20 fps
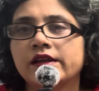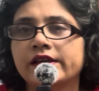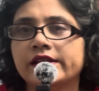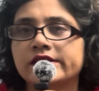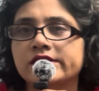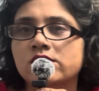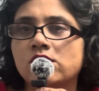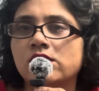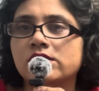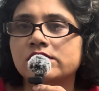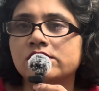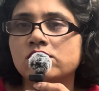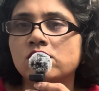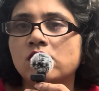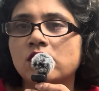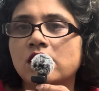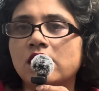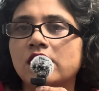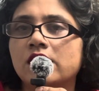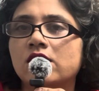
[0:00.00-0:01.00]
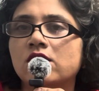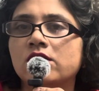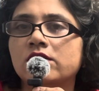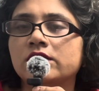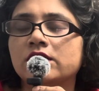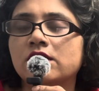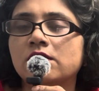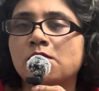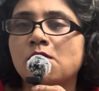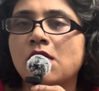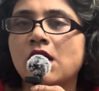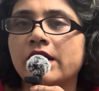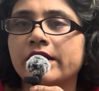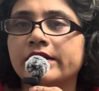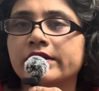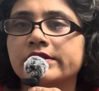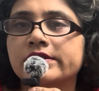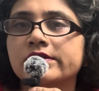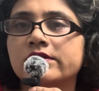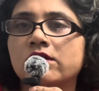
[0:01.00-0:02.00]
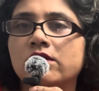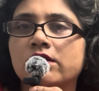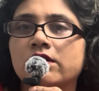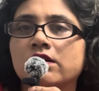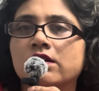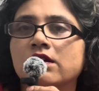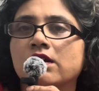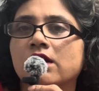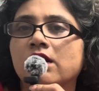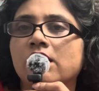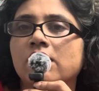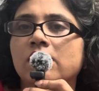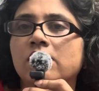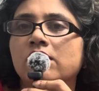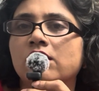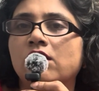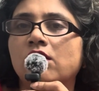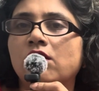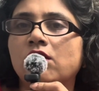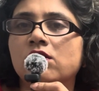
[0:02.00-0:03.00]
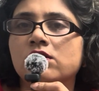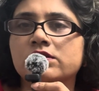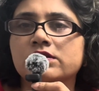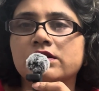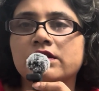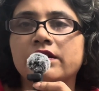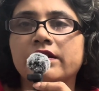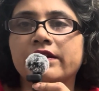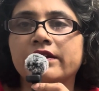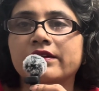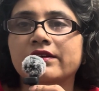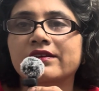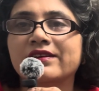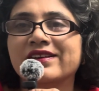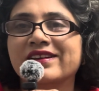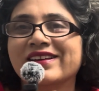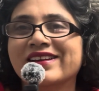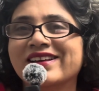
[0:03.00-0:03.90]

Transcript: is also cut on the bias or cross grain.